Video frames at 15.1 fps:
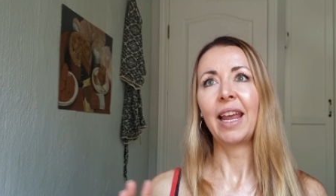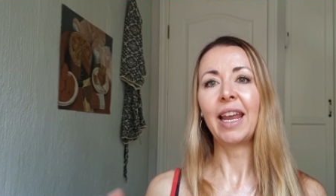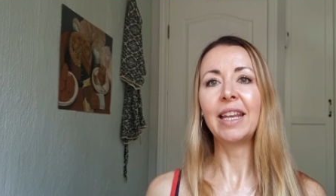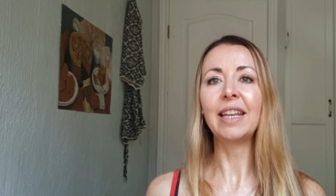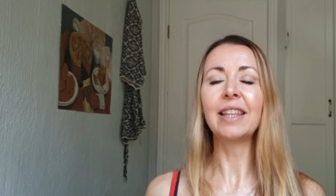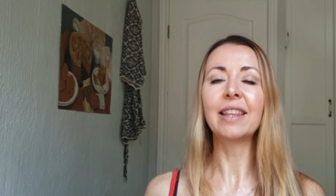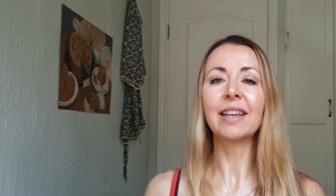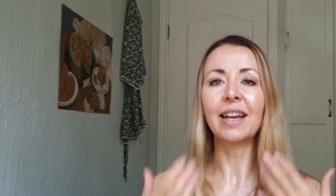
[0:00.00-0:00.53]

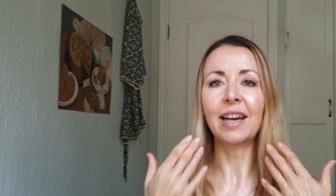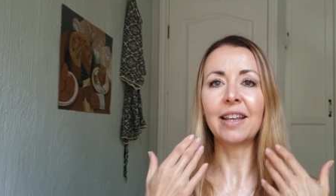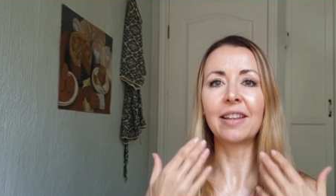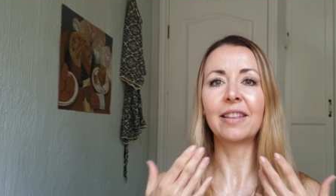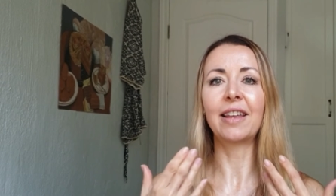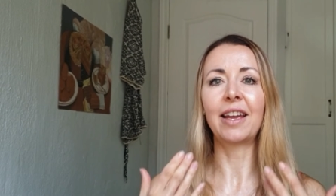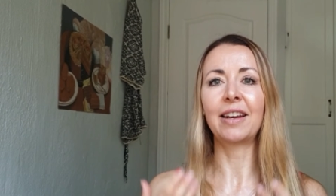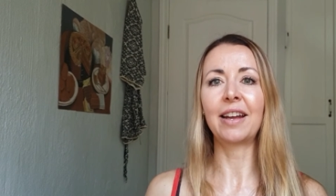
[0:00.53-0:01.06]
anything other
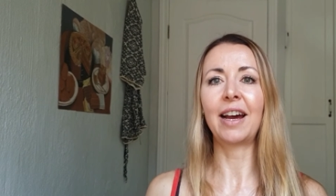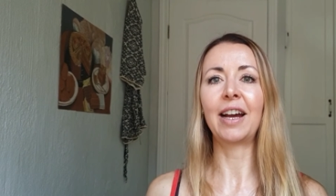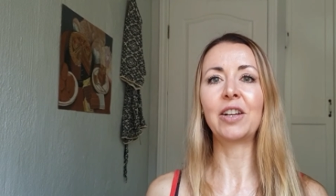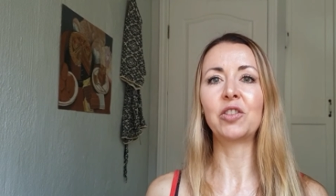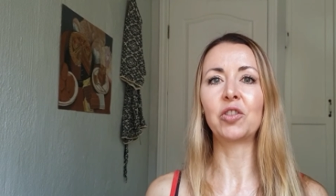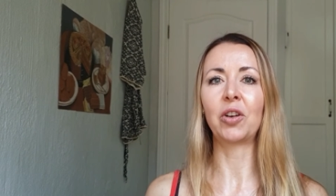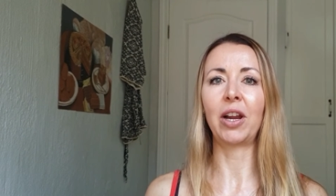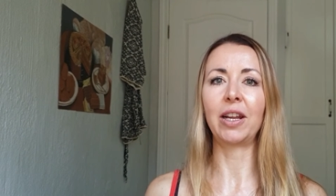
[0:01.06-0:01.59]
than
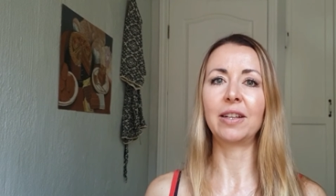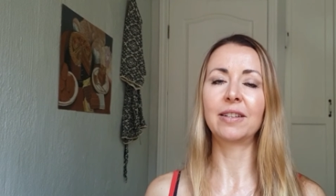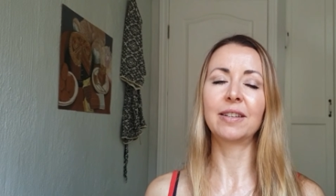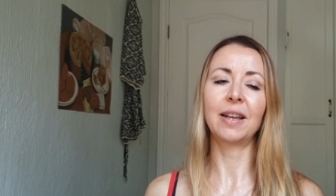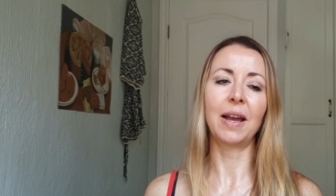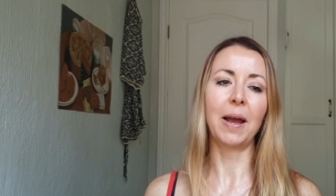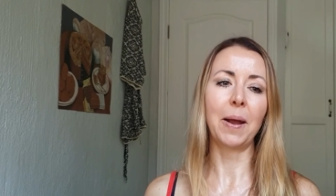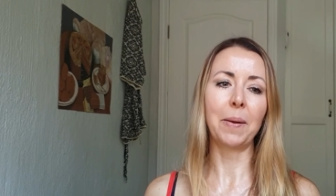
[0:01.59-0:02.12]
hydrate.
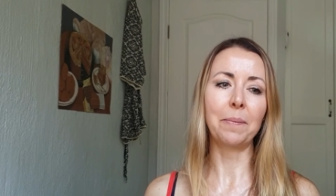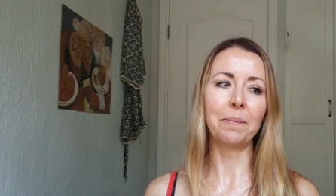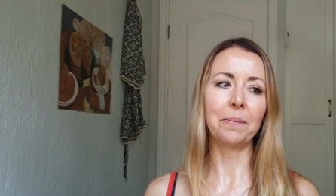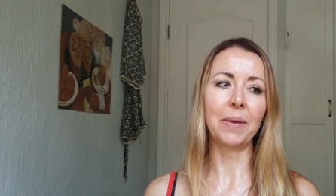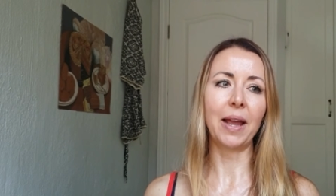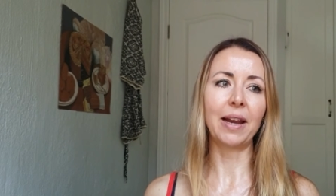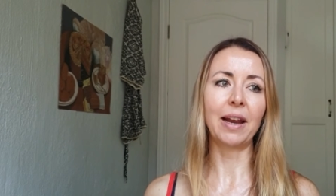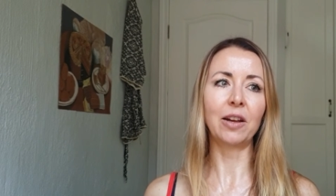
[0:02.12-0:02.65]

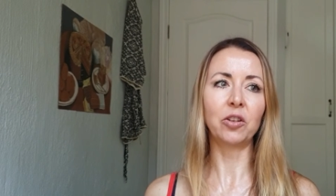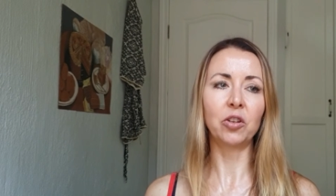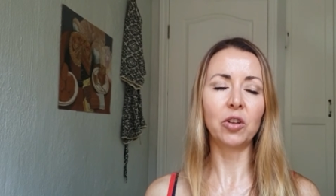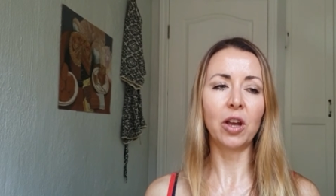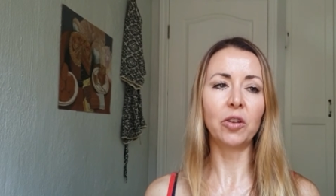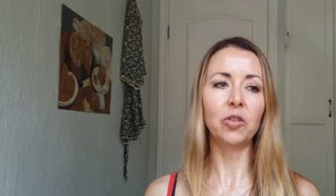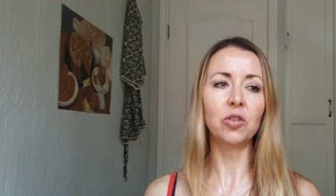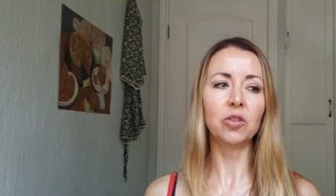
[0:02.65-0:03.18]
Um, and I,
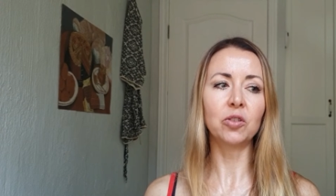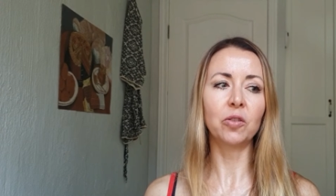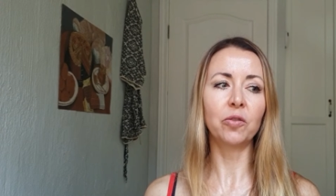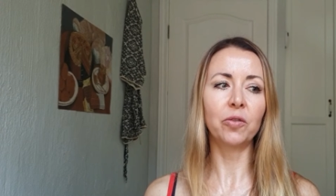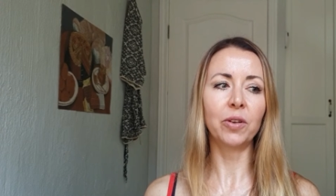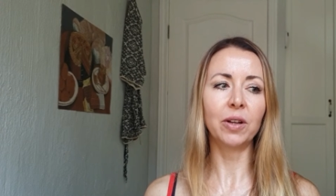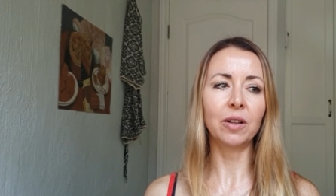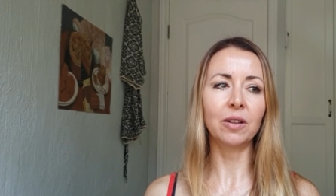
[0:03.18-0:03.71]
I used to
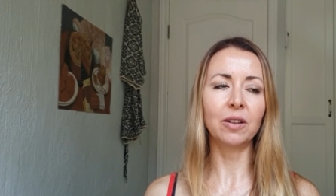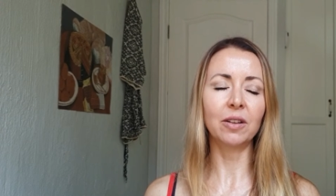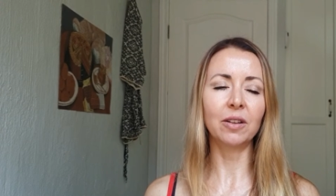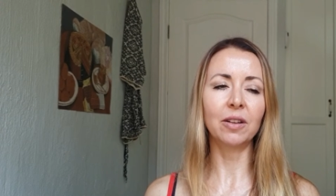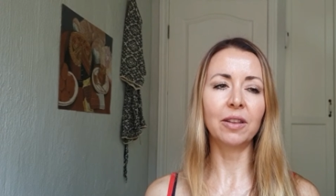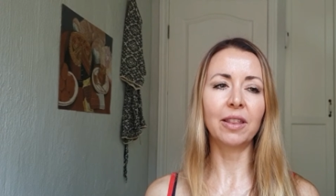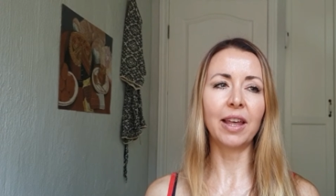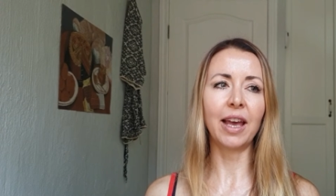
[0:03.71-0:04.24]
feel
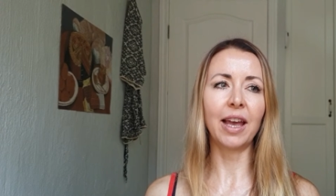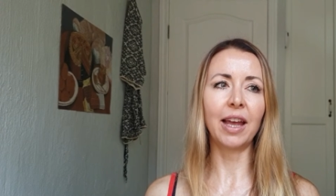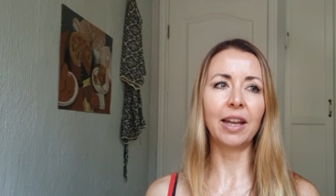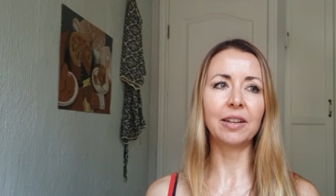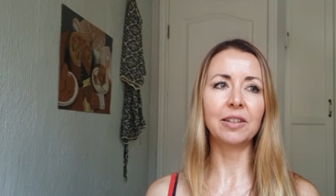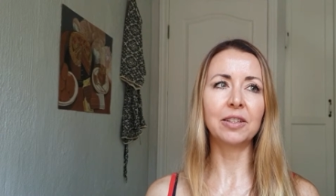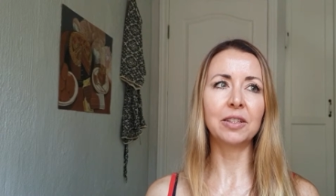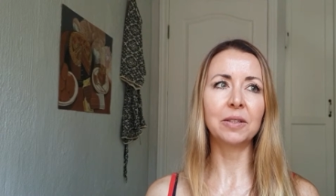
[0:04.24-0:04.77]

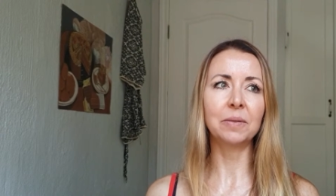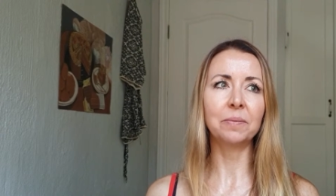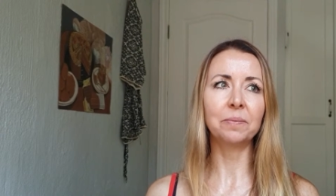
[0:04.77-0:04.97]
that,